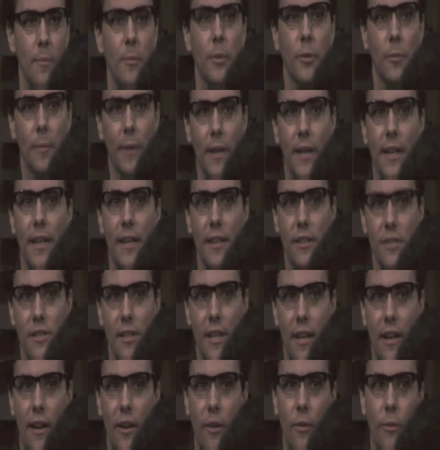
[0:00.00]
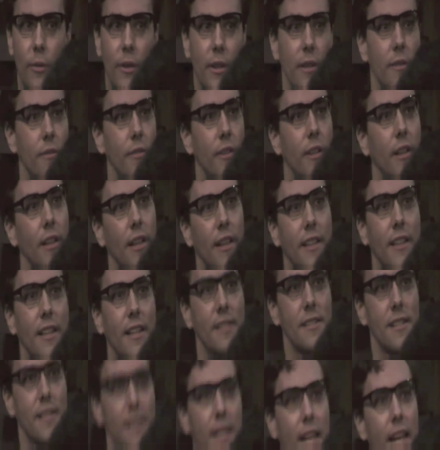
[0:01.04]
humbled by it, actually. I don't really feel like
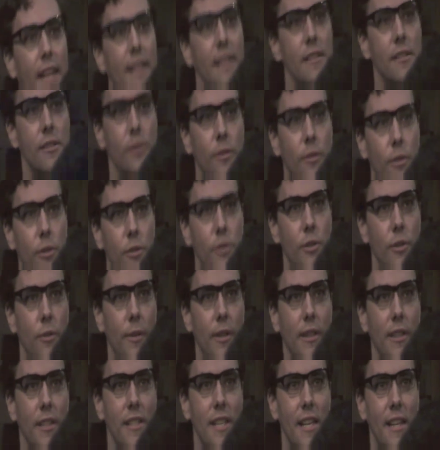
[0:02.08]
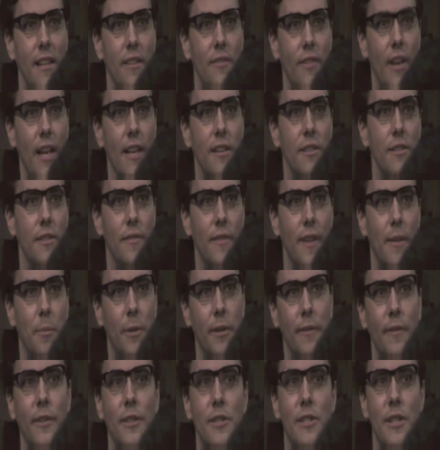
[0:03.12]
that's the case, so you should really take advantage of that
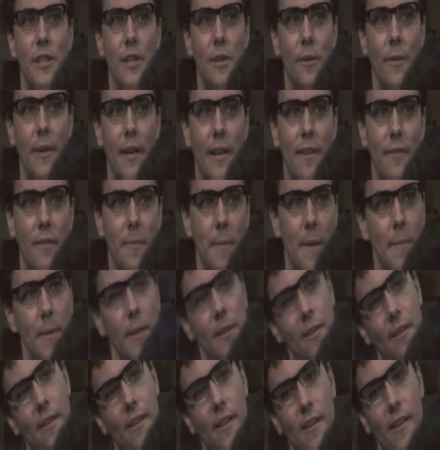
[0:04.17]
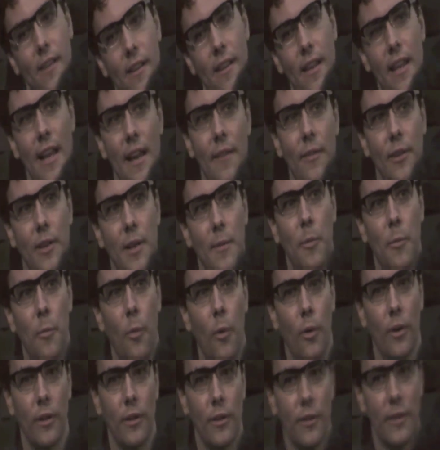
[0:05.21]
privilege that you have and maybe have a couple
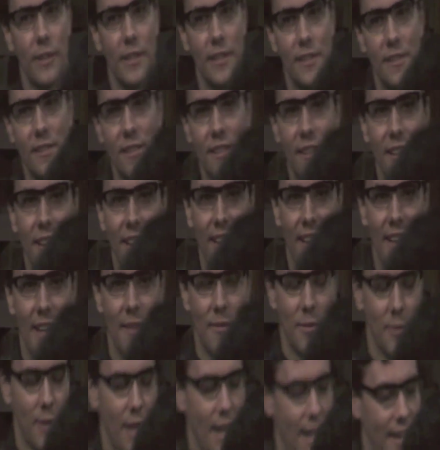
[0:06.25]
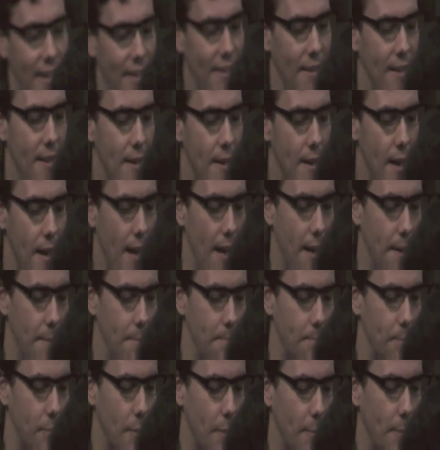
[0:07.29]
more Greens if you can.
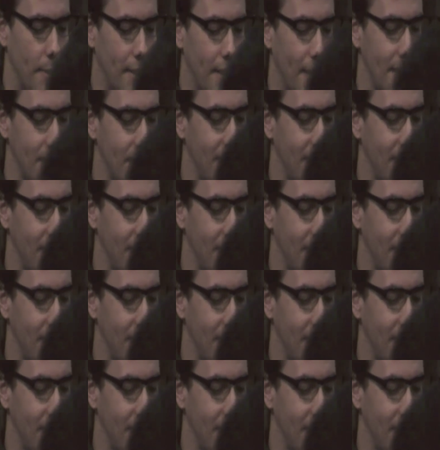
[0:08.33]
But